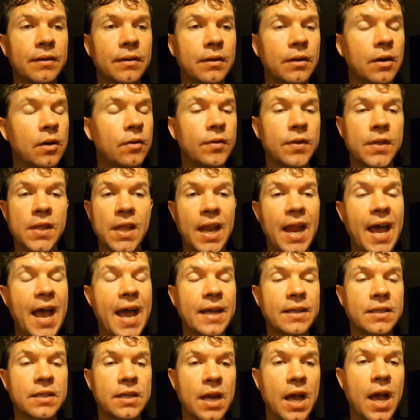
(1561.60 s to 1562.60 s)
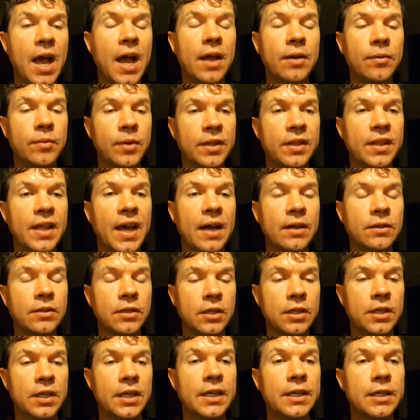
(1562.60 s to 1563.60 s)
over the last
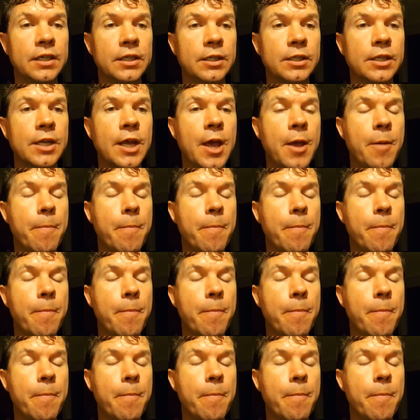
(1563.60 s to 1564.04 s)
100,000 years.